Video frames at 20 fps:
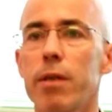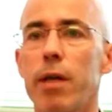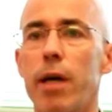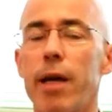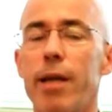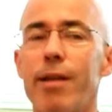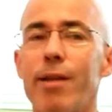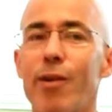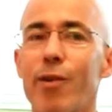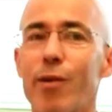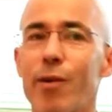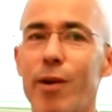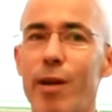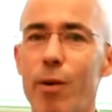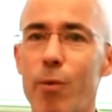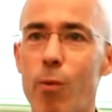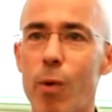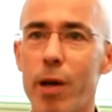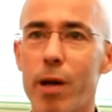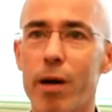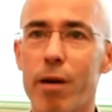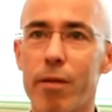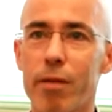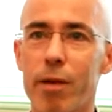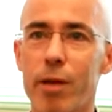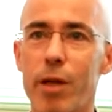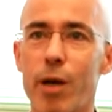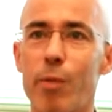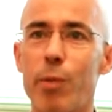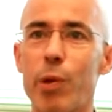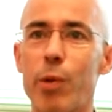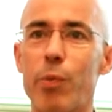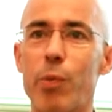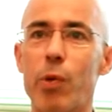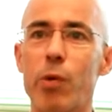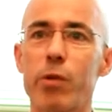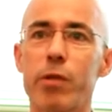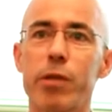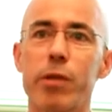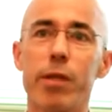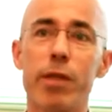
And not only what are the common points,